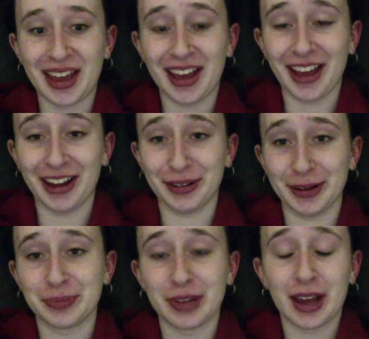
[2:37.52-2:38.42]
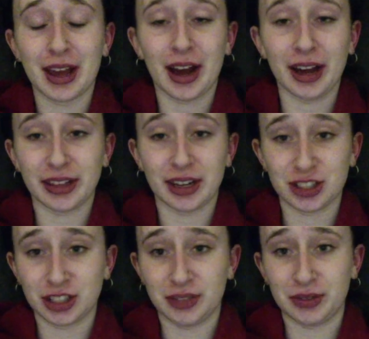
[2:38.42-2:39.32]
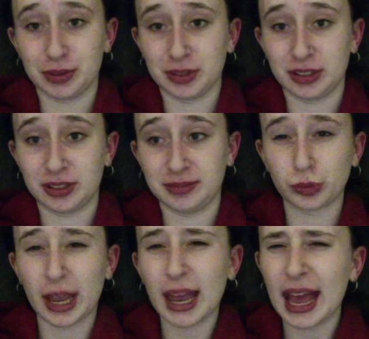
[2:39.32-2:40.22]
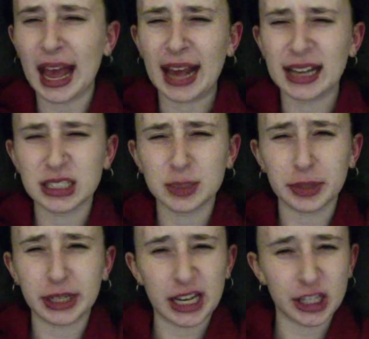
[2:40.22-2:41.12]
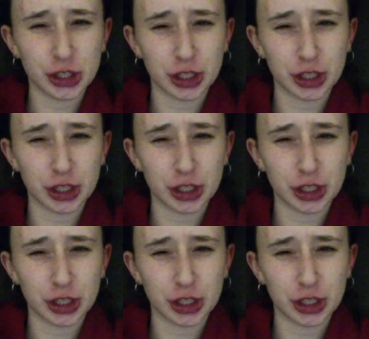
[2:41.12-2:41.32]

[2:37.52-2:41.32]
Anyway, I thought I should give you a little explanation.